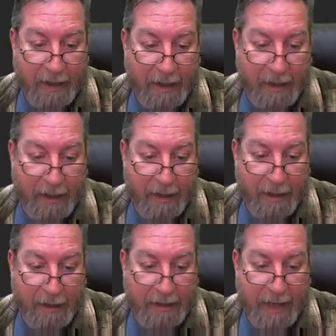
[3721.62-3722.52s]
found something.
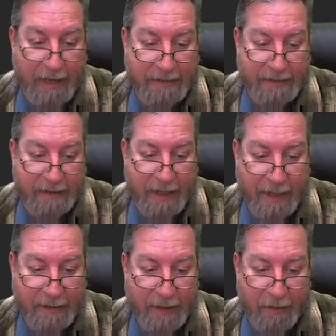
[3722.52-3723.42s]
Yes, and
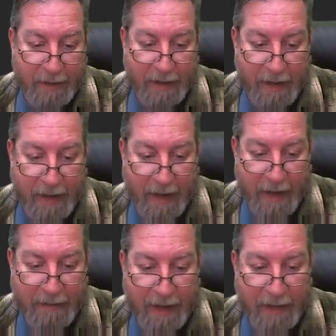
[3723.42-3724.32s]
that you know what
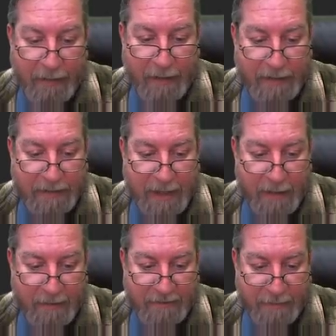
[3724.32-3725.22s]
I I don't get
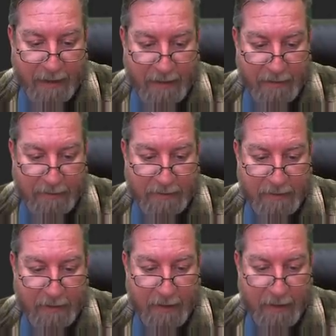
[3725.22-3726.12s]
scared of spiders,
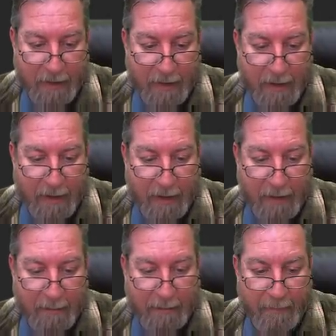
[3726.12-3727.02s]

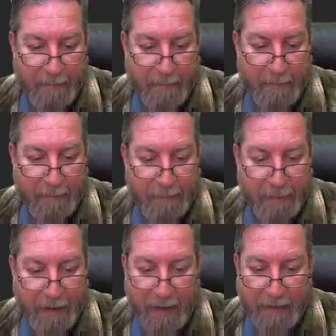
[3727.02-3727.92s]
um,
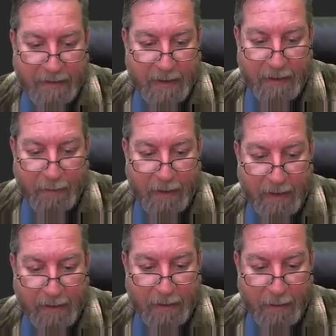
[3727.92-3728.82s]
but I'll tell you
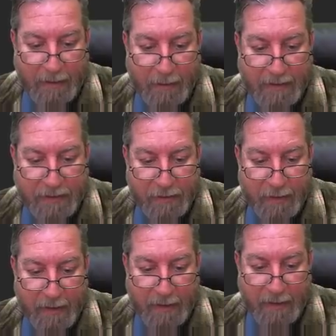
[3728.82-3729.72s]
what. Going to
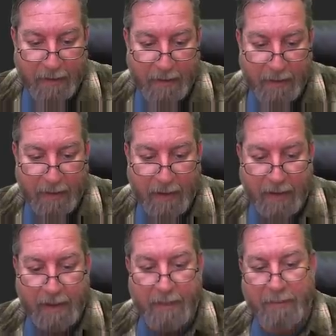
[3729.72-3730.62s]
Australia
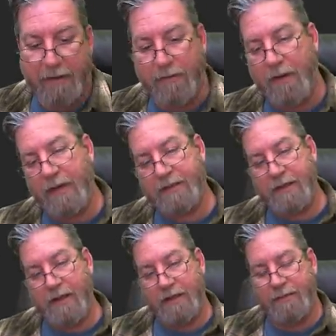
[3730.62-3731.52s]
and coming across
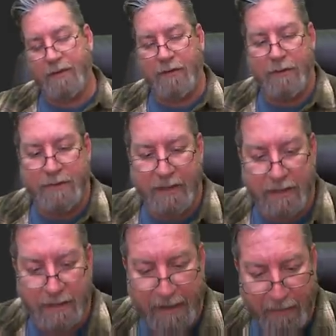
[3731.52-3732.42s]
a huntsman or New
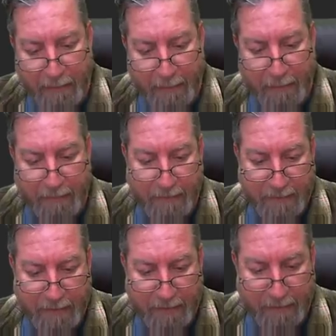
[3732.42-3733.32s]
Zealand, I can't remember
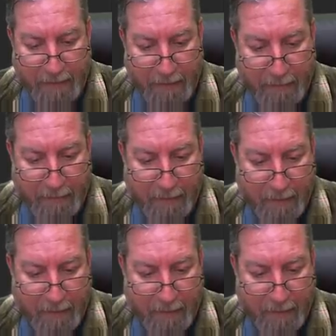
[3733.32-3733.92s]
uh, um,